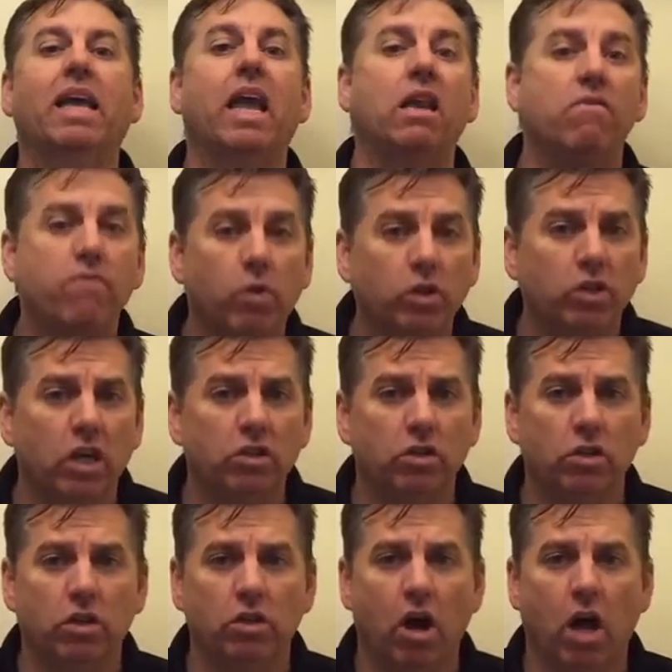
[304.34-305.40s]
84 cents
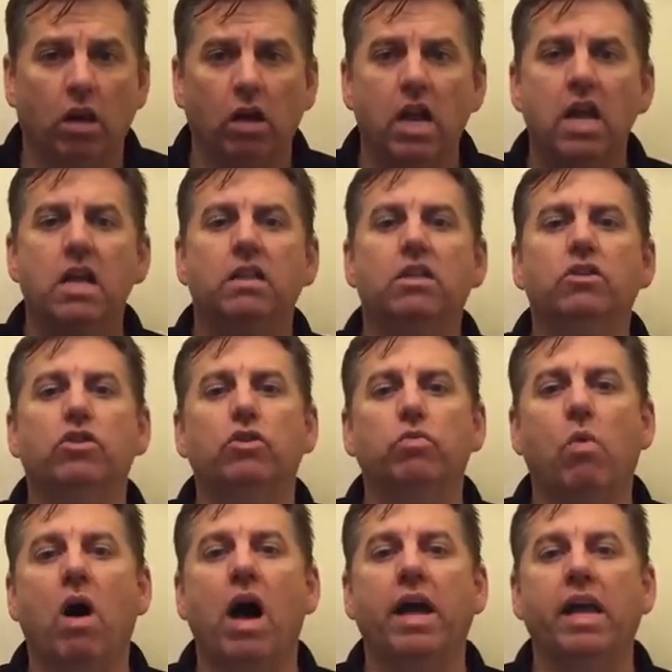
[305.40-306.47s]
on the dollar. This is
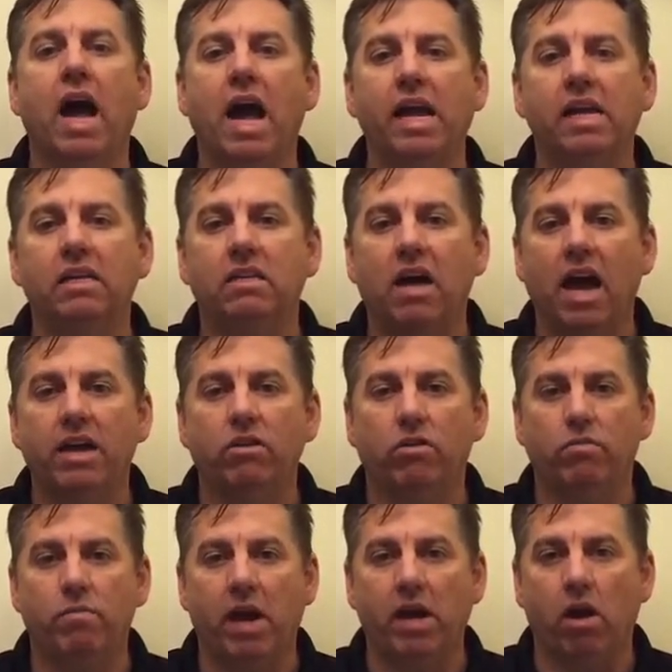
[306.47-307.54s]
why I
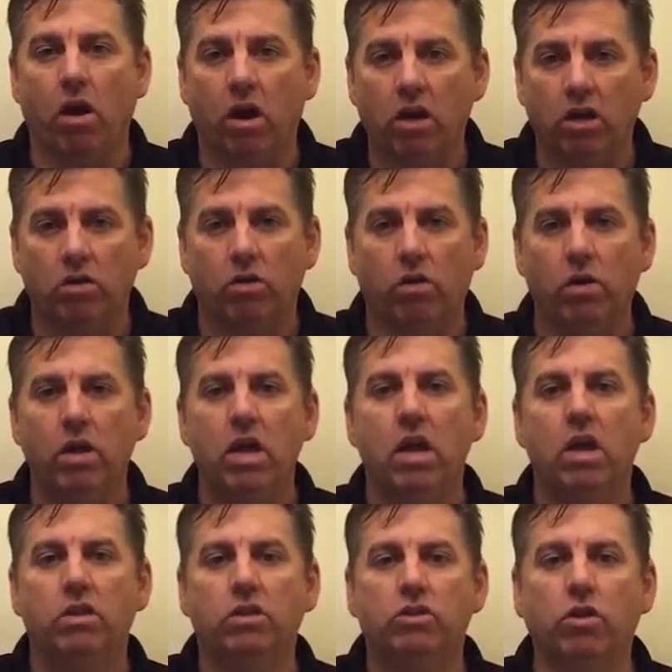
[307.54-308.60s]
entitled my article,
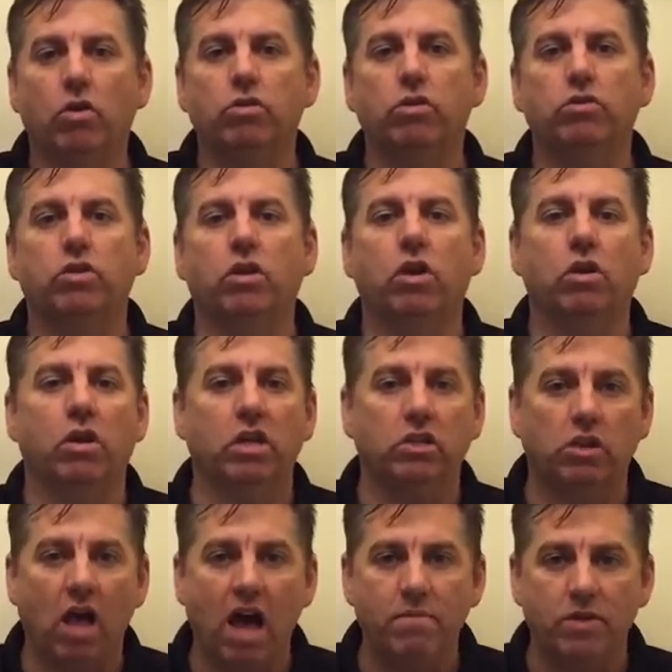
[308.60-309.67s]
The Social Security
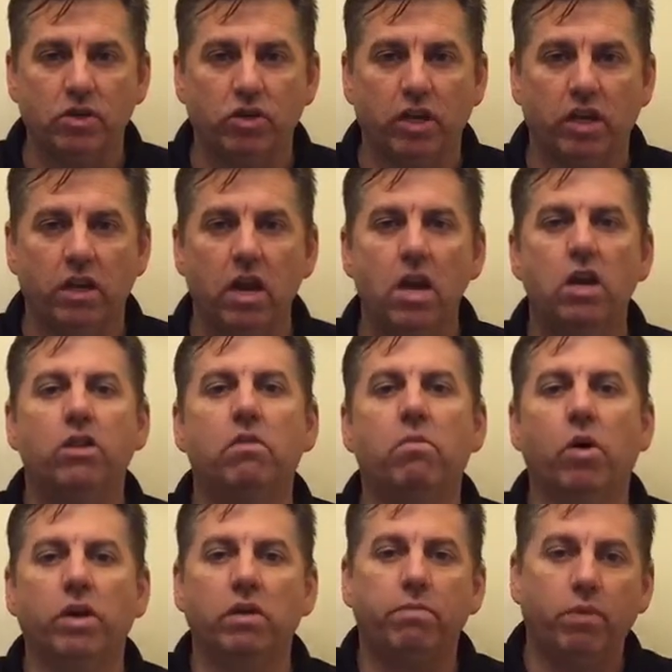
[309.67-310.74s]
Slot Machine. The
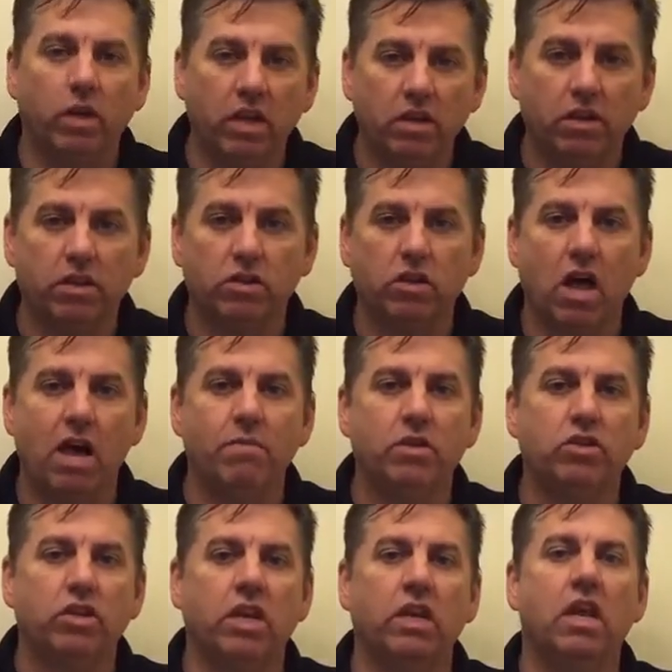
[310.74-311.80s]
more you put into the slot
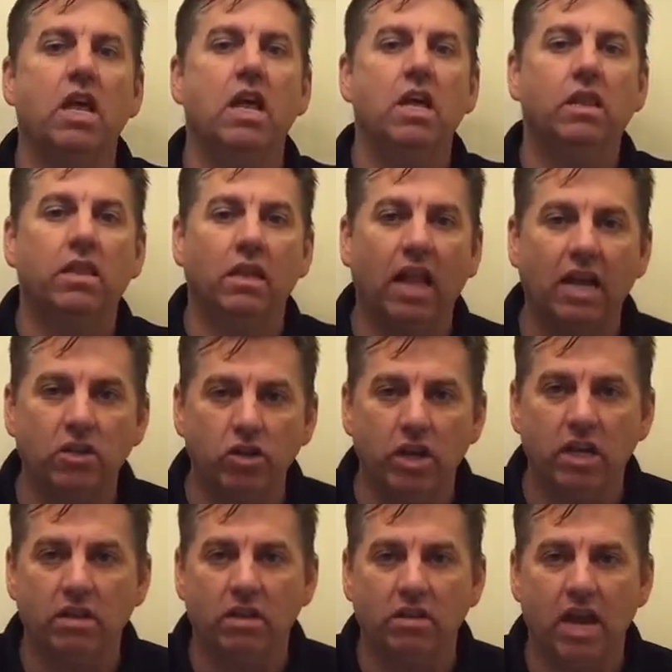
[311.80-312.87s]
machine, the less you
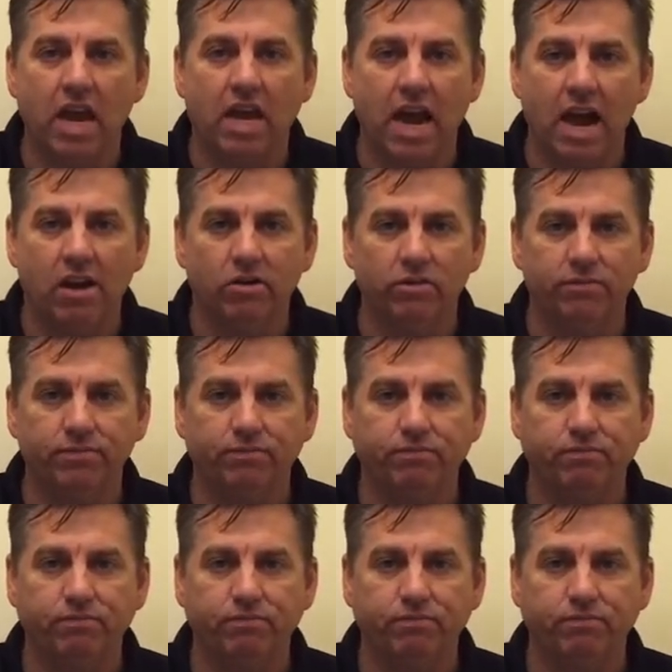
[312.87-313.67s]
get to take out.